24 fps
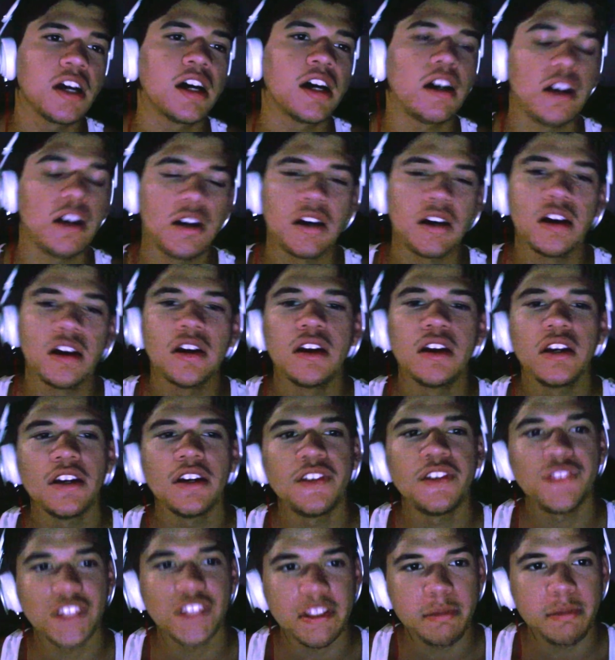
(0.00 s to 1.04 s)
uh,
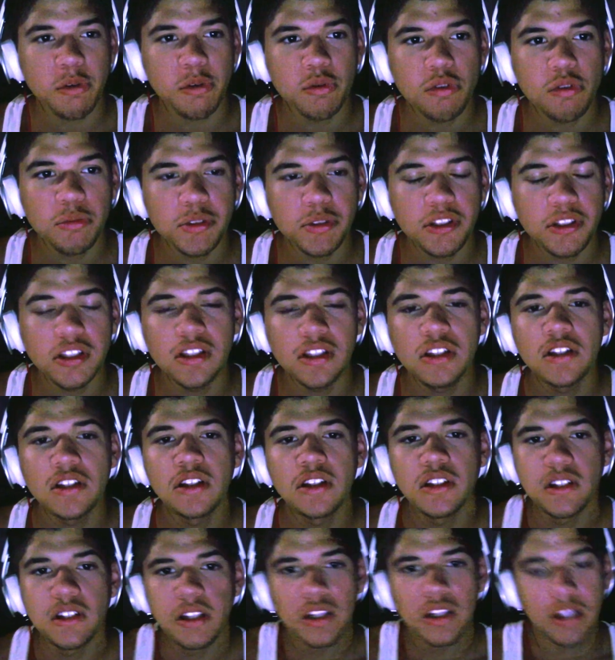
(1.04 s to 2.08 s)
uh, Invisible
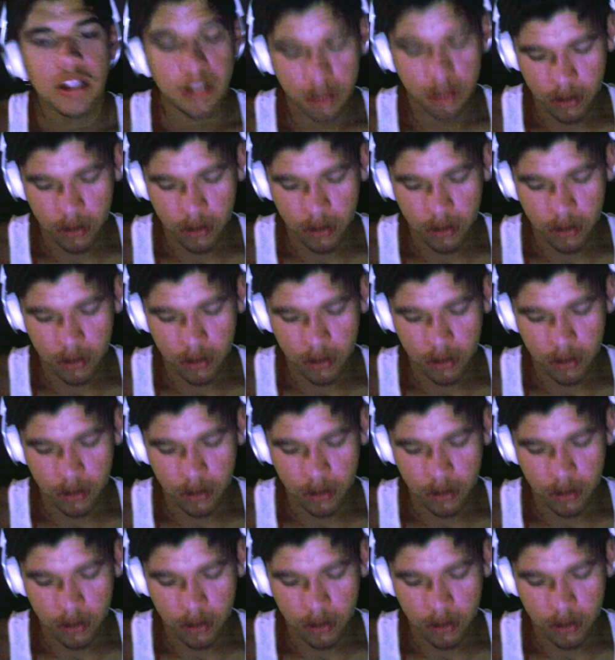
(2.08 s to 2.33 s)
Woman